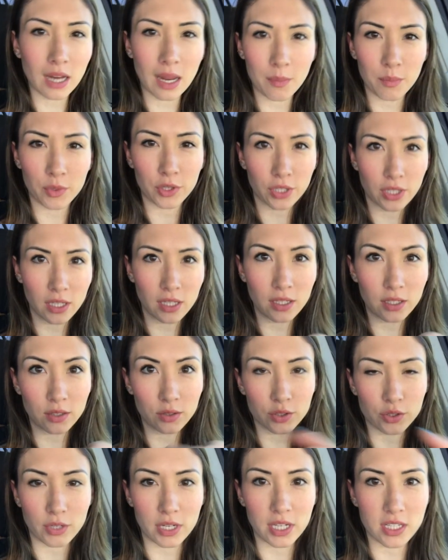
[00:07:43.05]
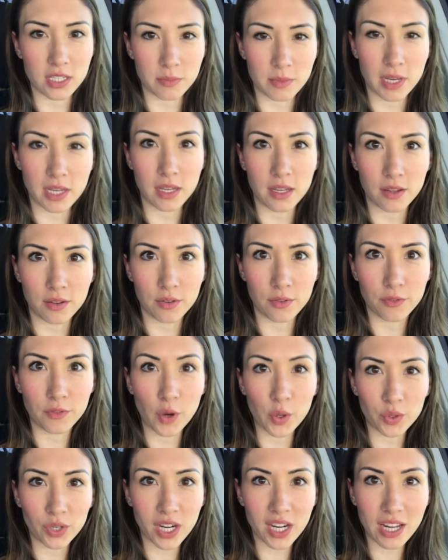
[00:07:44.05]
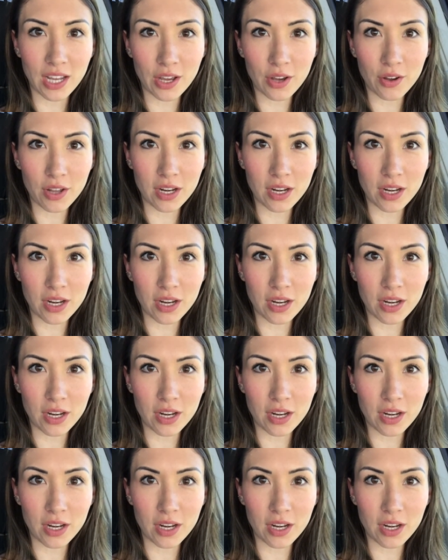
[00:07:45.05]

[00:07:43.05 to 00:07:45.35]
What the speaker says: I'm looking straight into my phone right now